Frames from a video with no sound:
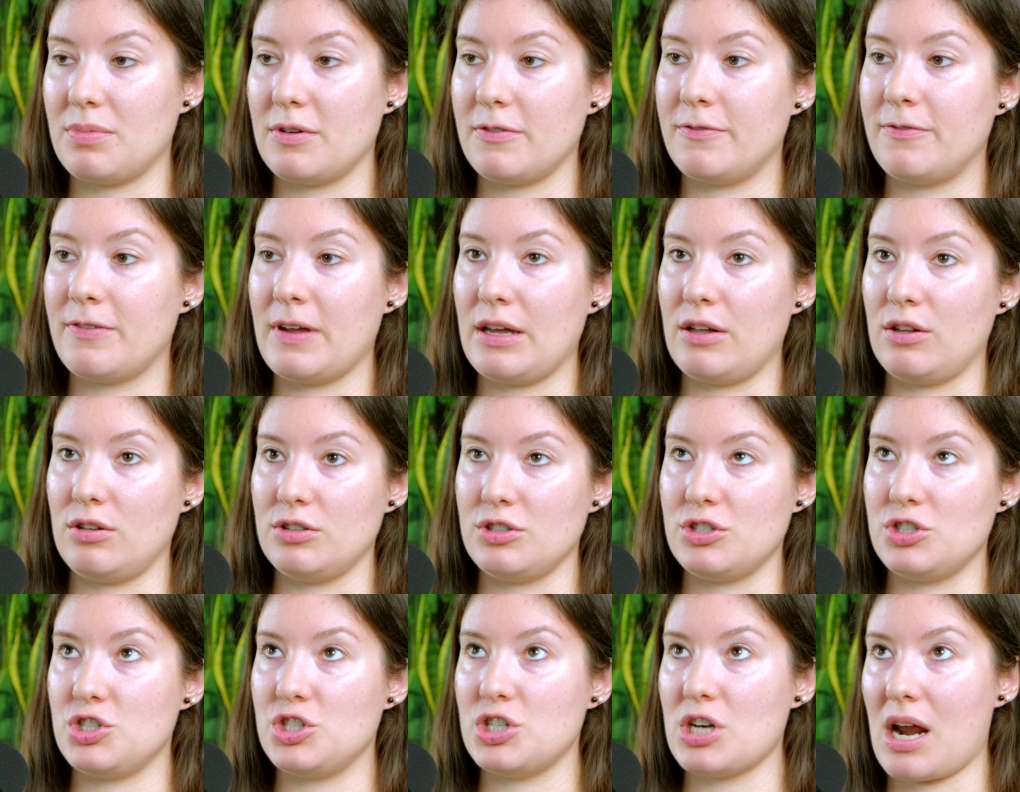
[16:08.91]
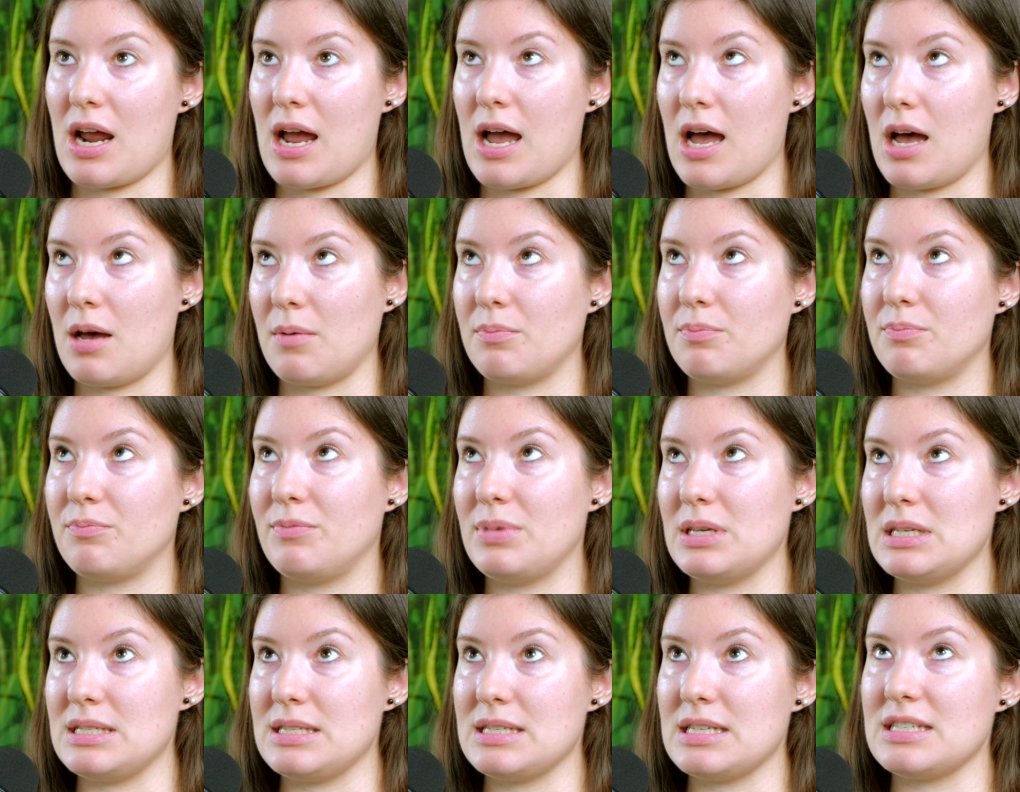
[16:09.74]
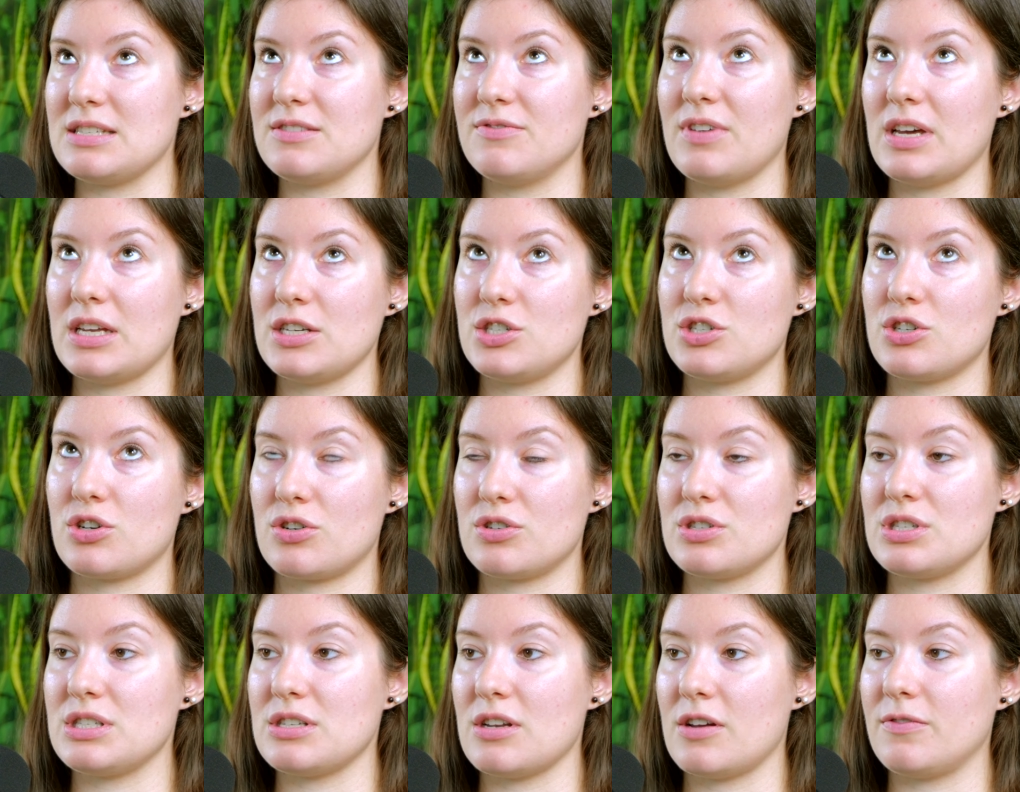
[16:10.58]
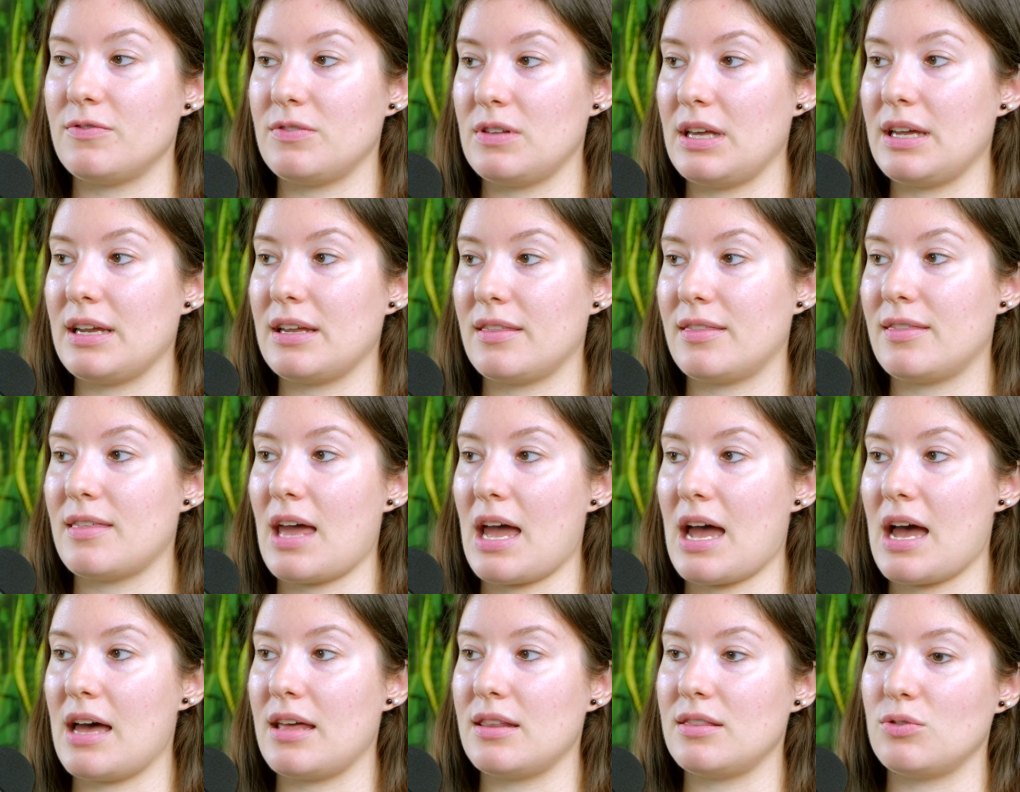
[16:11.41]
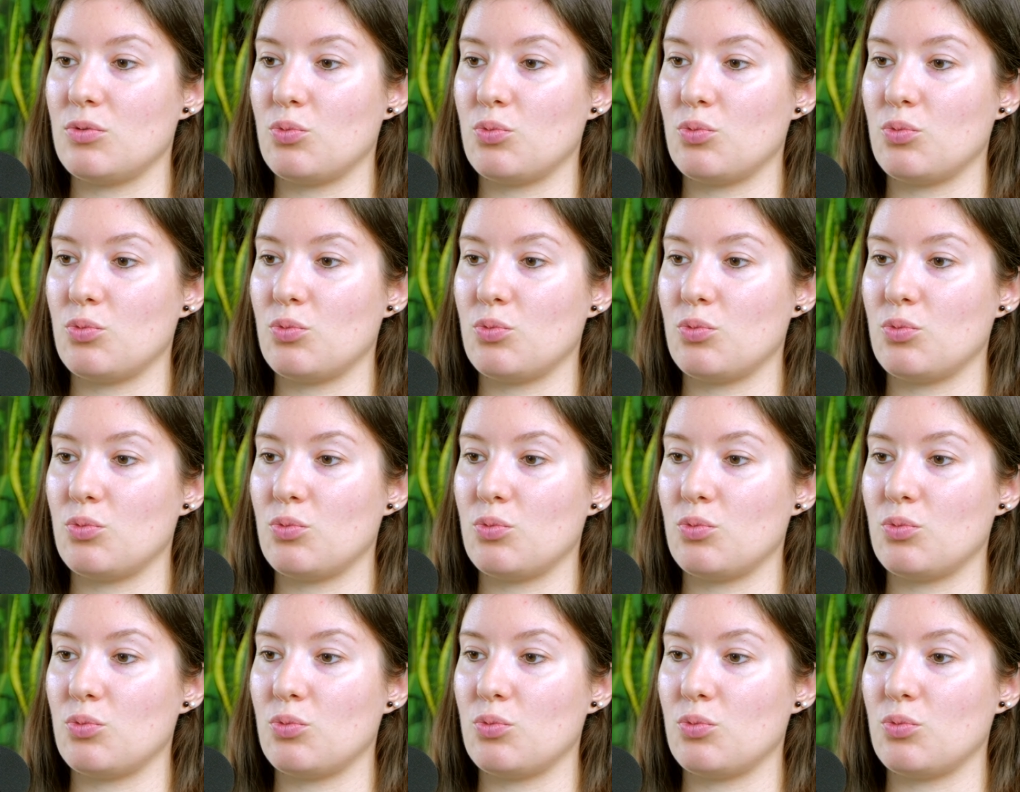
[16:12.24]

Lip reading: a failed job, business venture, stuff like that.